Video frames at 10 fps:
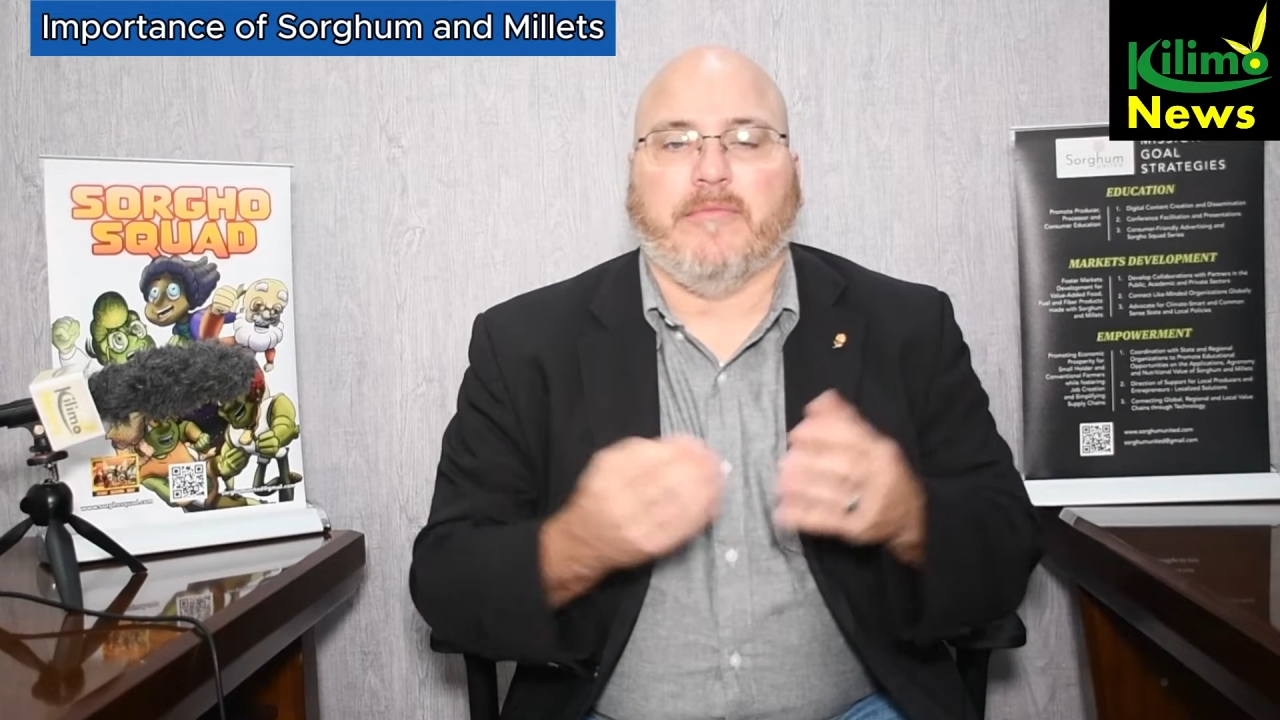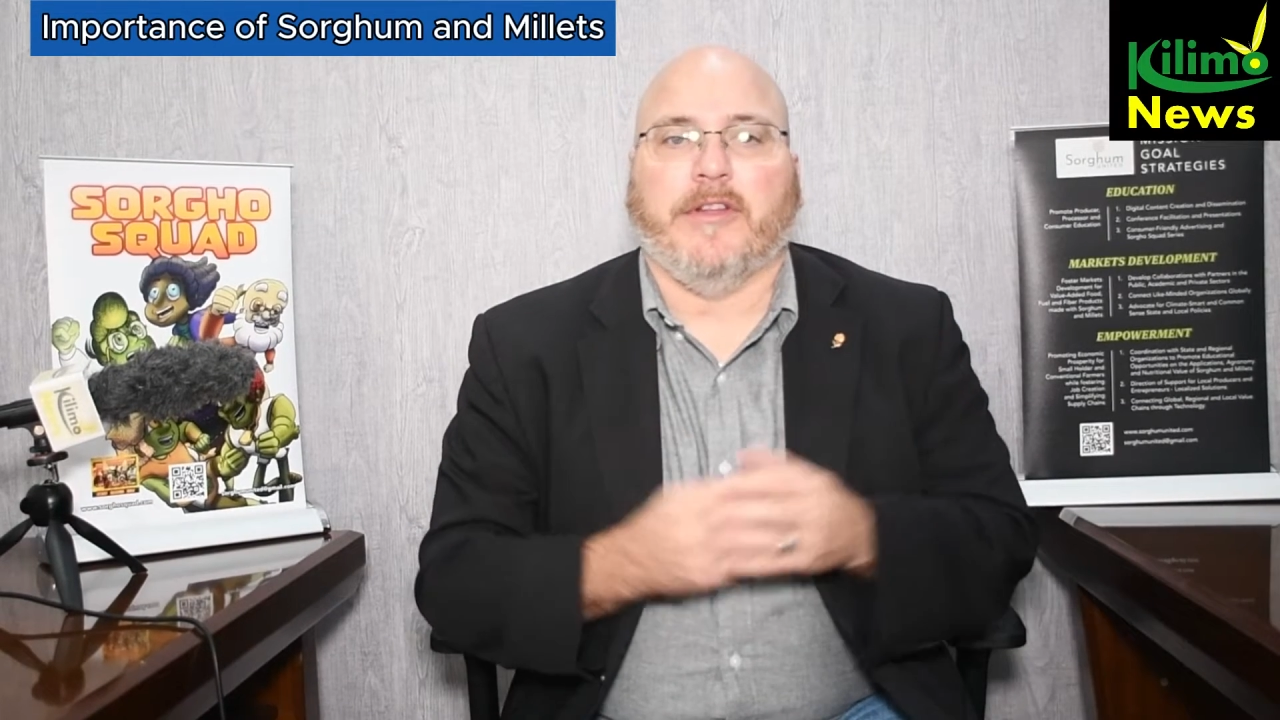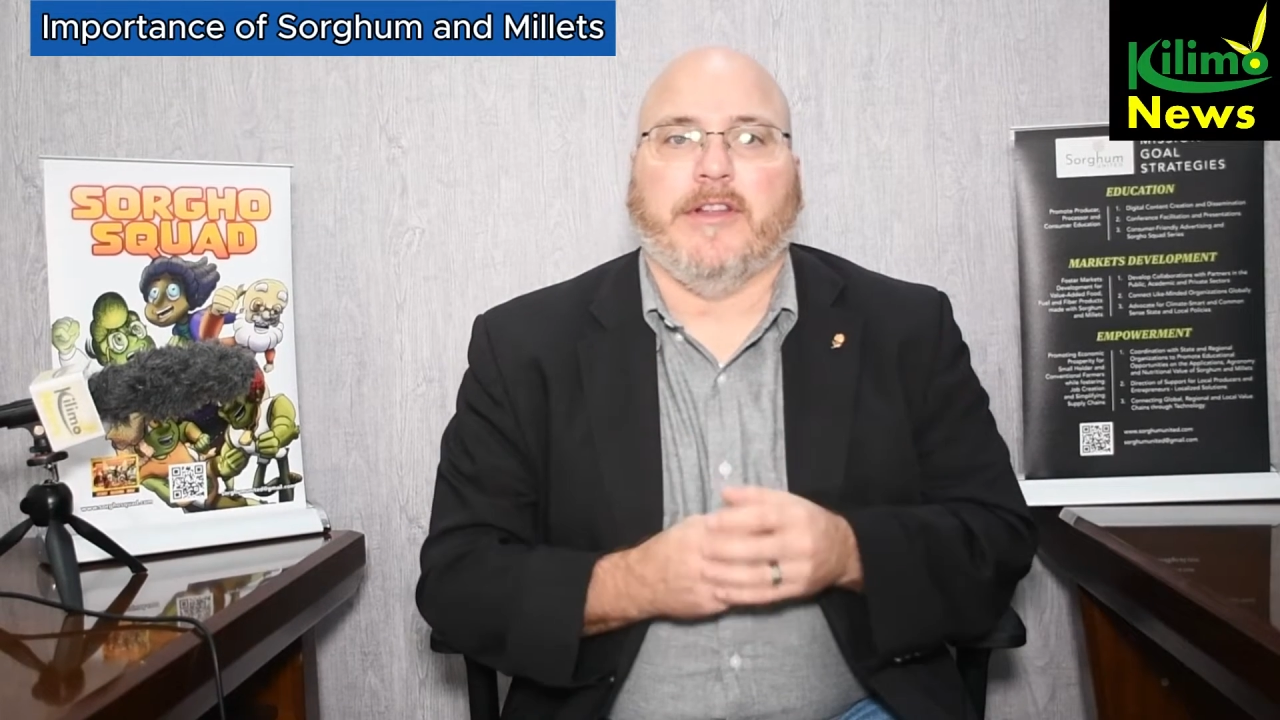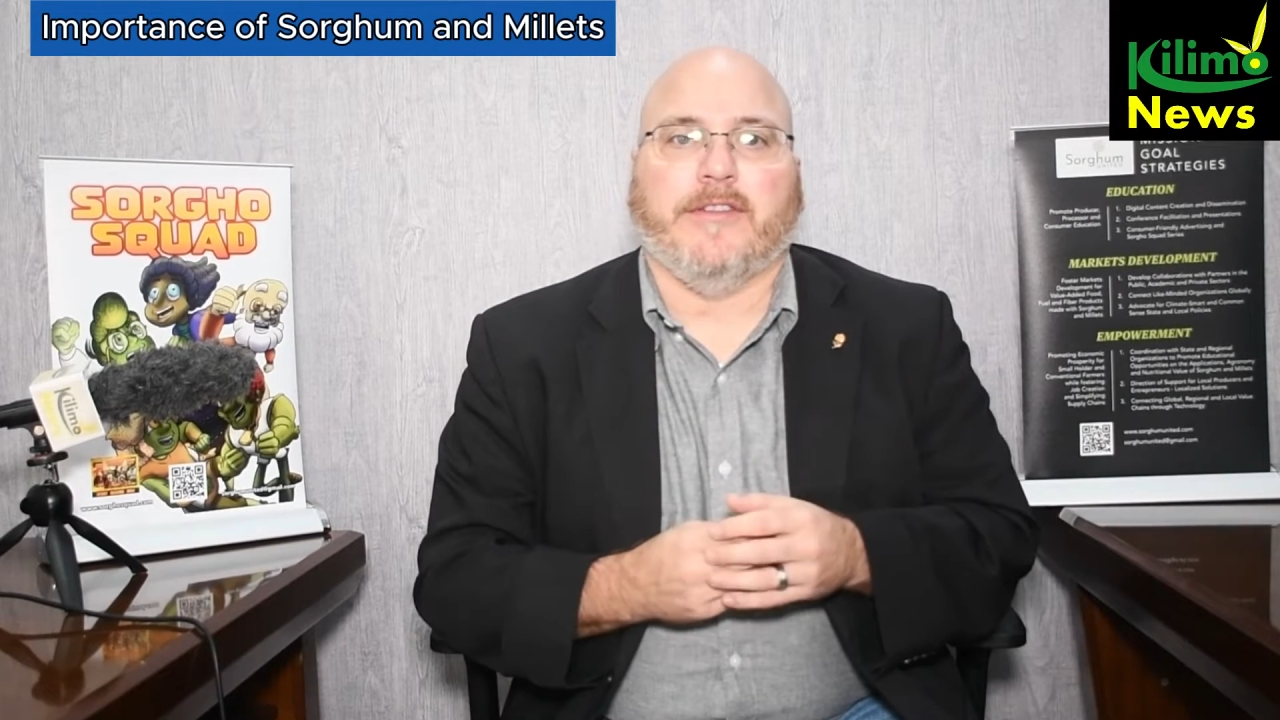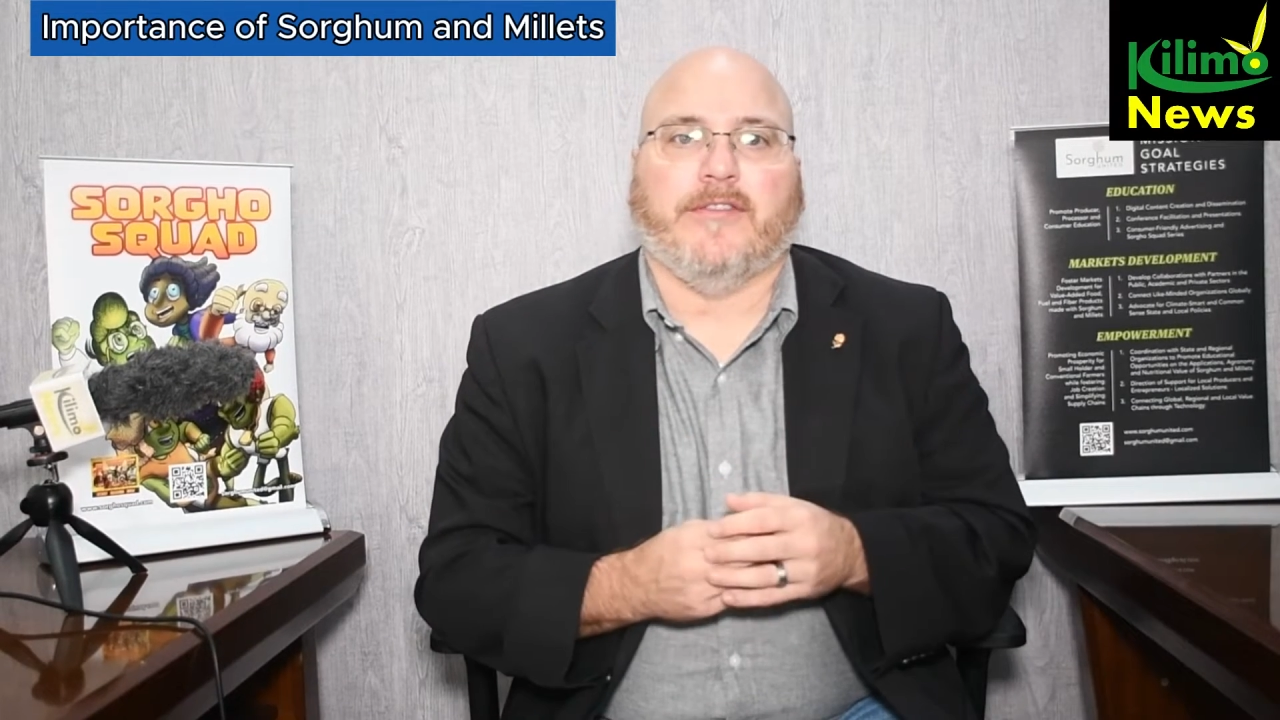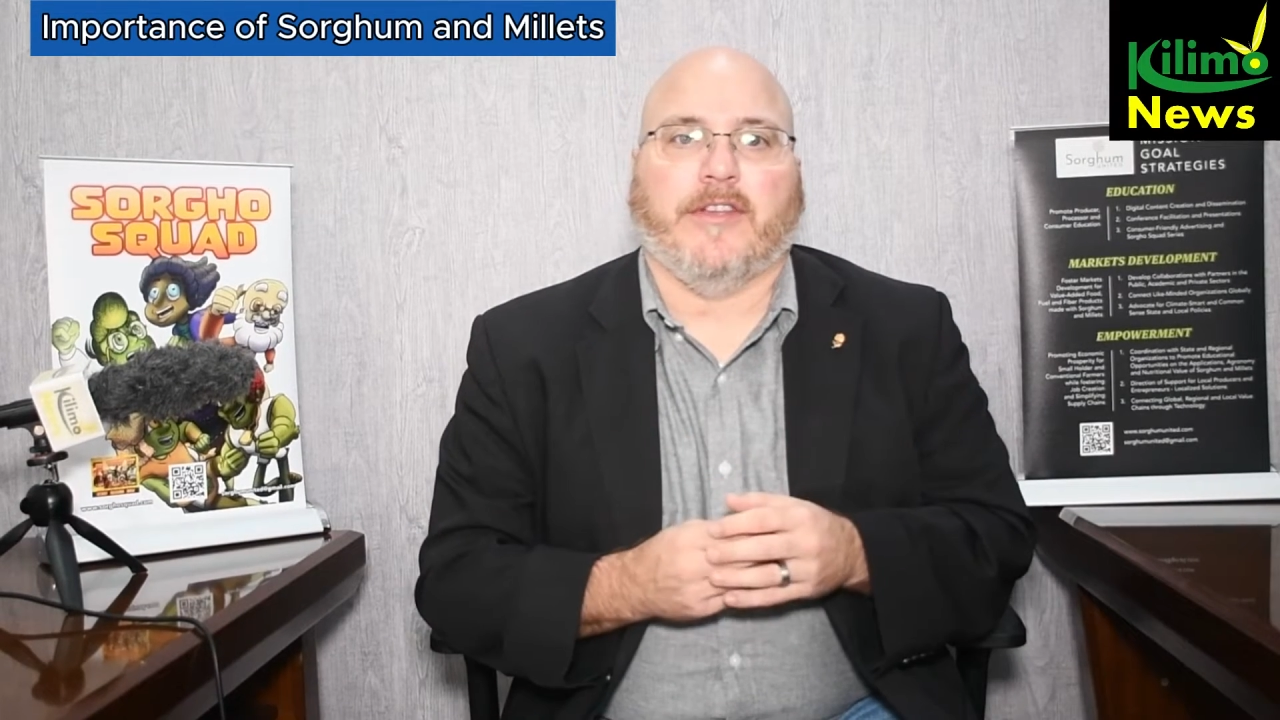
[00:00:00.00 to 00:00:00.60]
of Millets